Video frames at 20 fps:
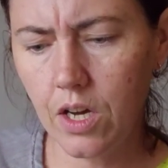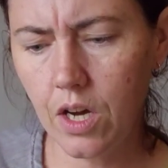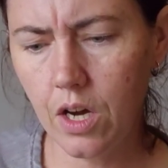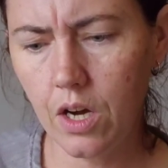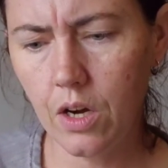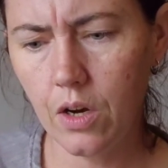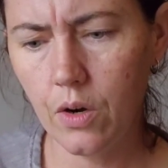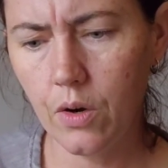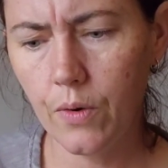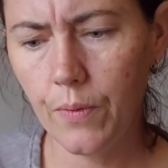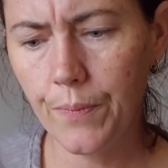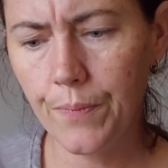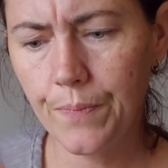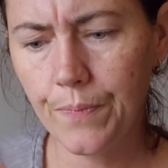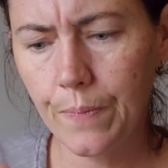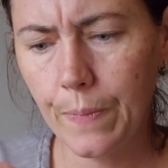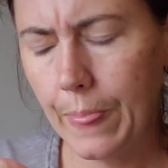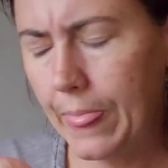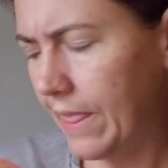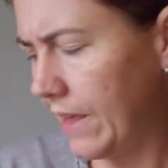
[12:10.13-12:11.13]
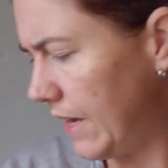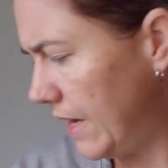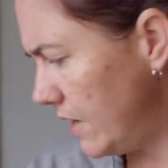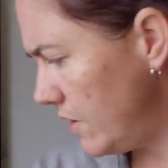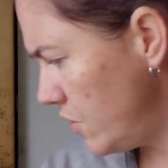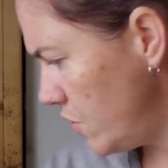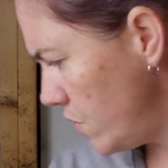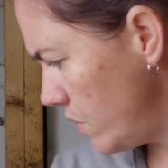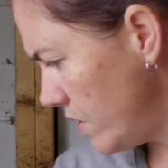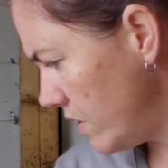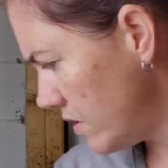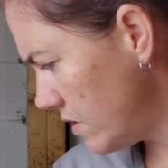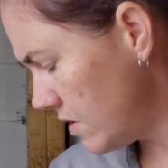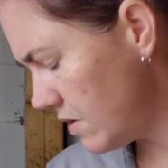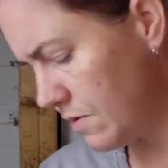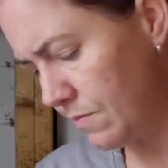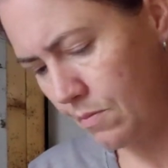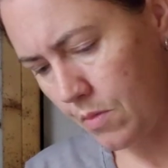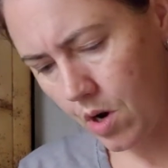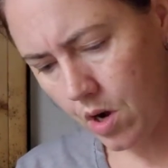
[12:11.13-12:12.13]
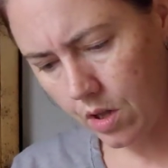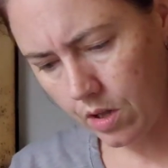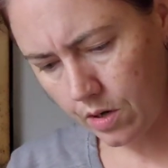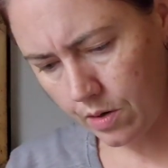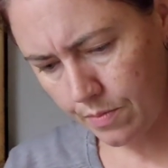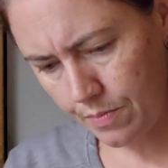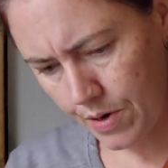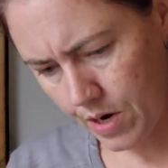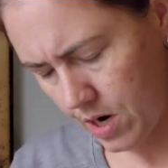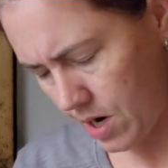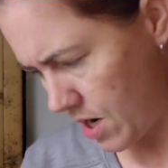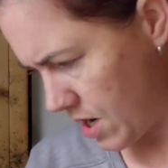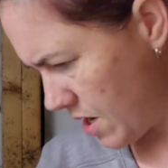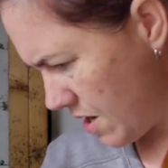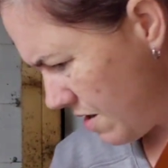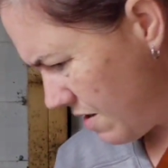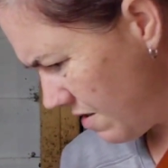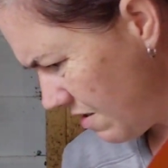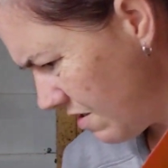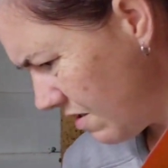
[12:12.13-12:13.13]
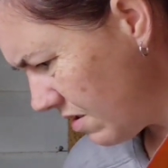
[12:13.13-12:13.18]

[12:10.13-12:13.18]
go into a smaller pot.